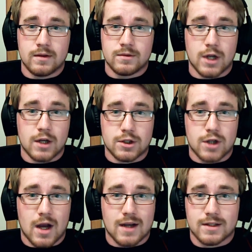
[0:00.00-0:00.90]
Shell
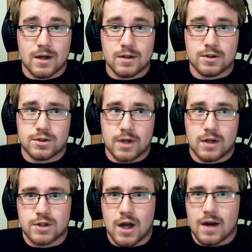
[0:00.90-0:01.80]
shock is called shell
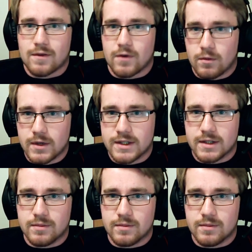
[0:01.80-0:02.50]
shock for a reason,